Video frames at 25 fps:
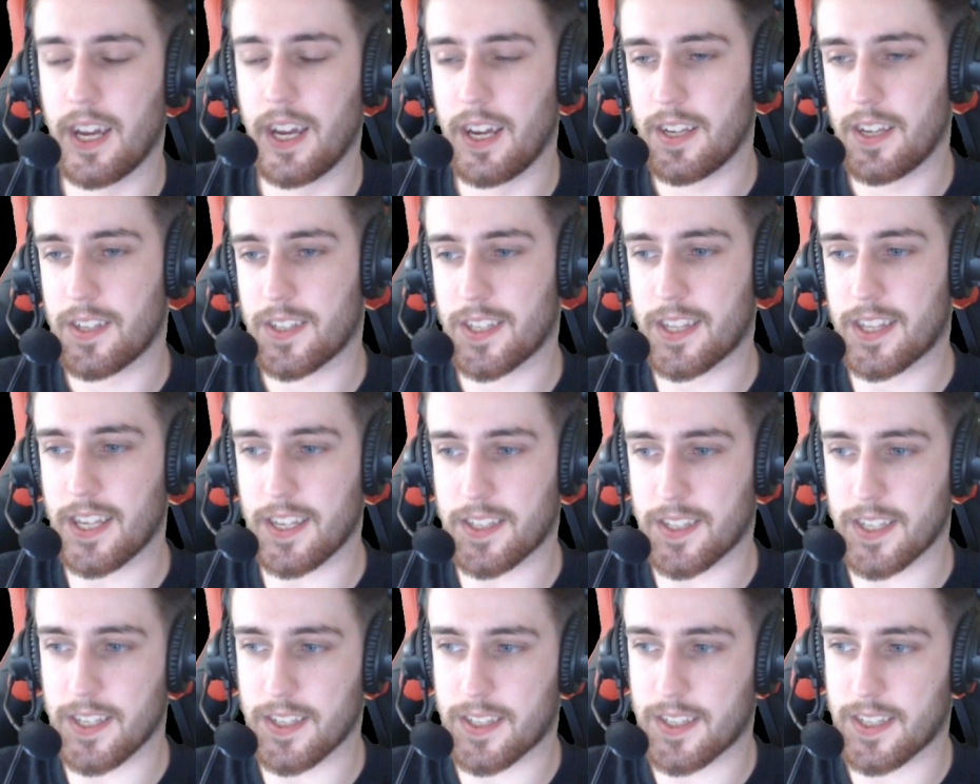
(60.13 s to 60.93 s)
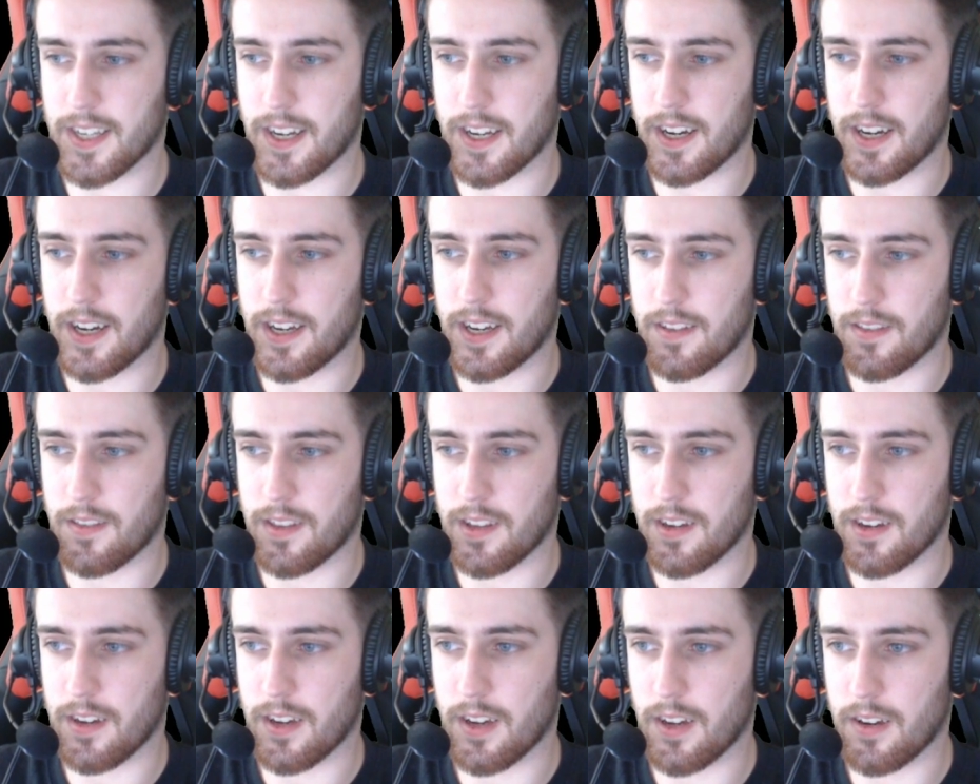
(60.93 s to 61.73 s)
So this is
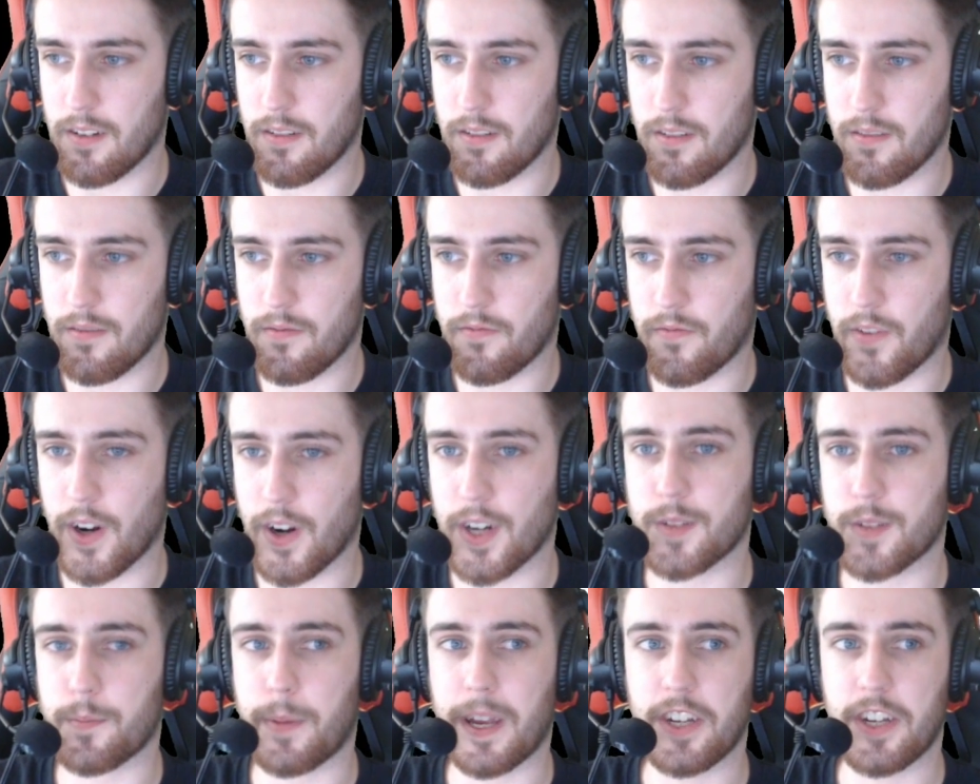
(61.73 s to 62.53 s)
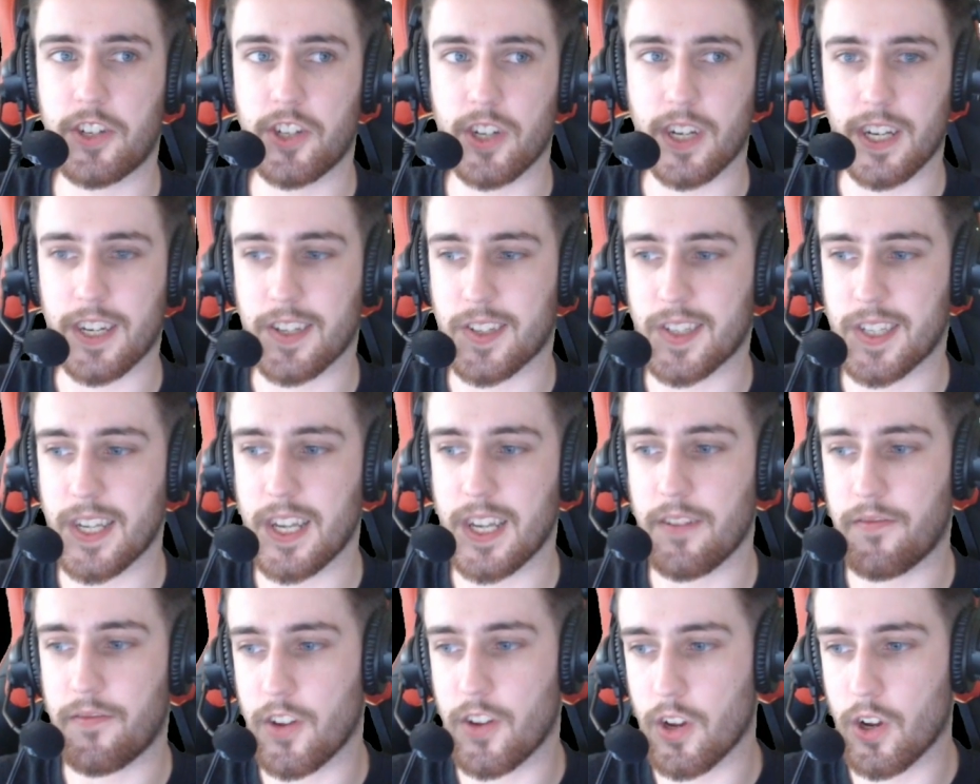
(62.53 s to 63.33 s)
the first page you're going to
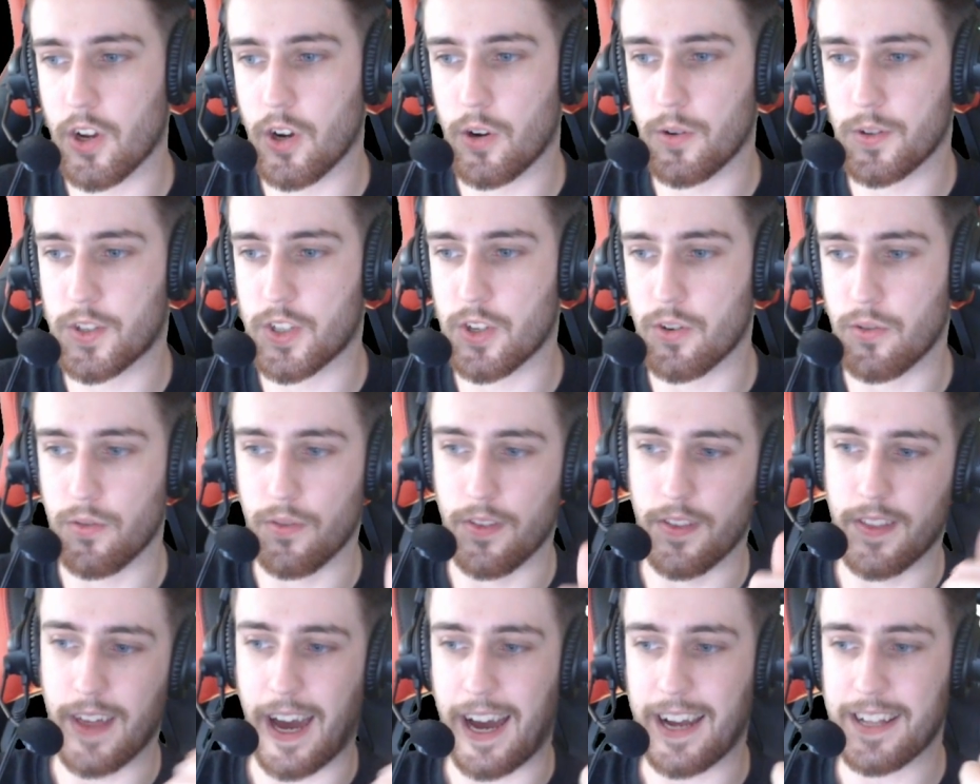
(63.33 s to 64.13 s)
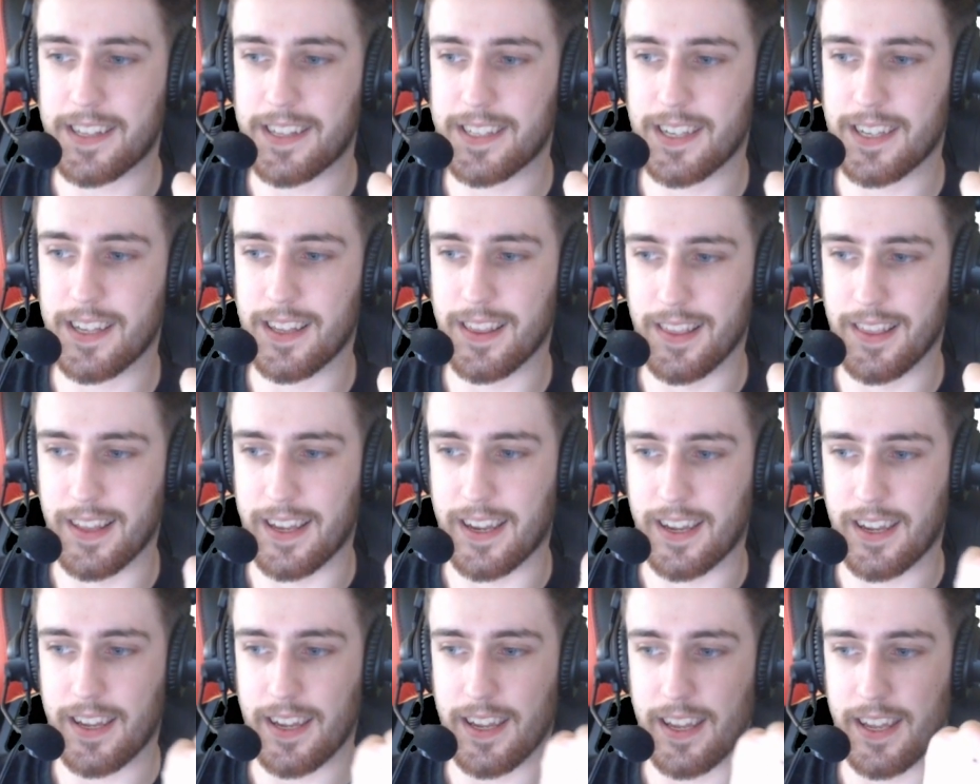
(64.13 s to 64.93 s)
see if you go to that
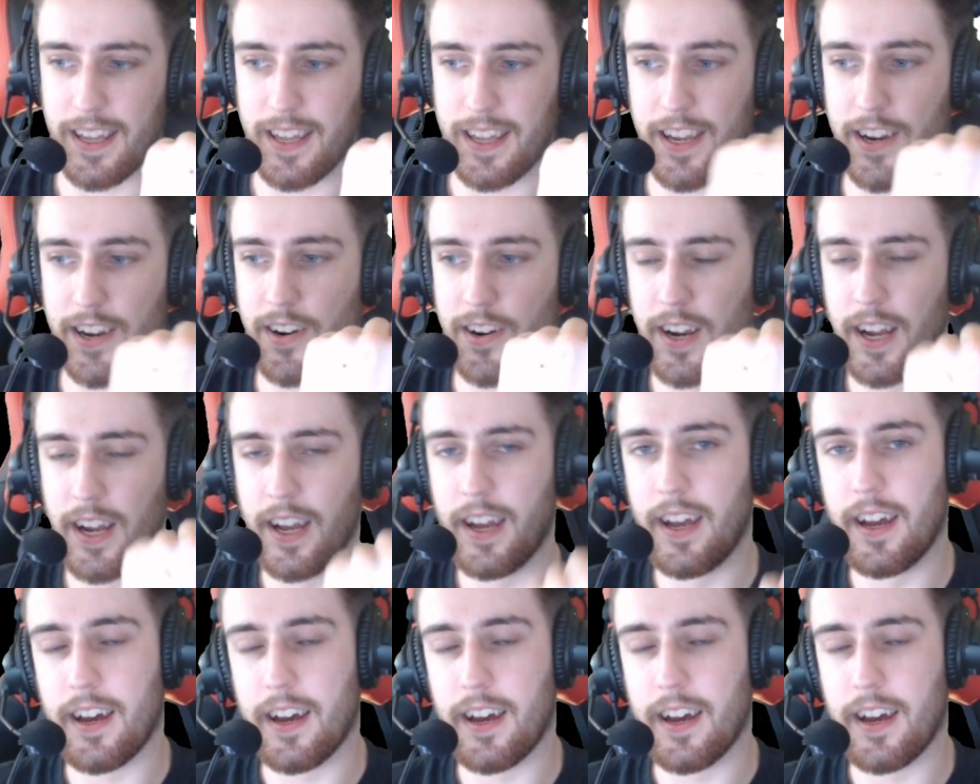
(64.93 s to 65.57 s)
link here.